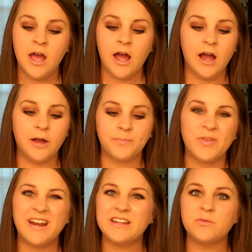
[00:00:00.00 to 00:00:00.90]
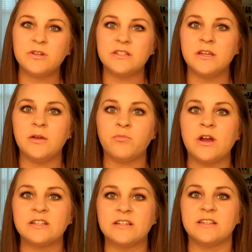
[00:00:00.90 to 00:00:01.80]
Um, and I just wasn't
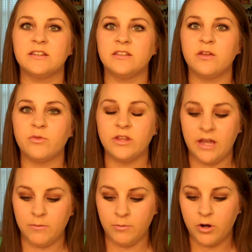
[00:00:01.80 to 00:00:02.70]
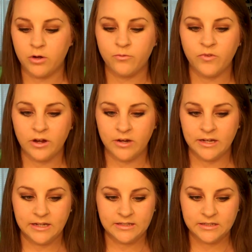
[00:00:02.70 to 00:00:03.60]
impressed because they really came apart very
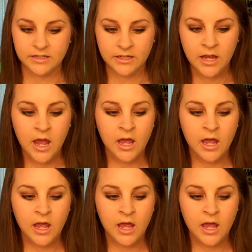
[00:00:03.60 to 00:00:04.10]
easily.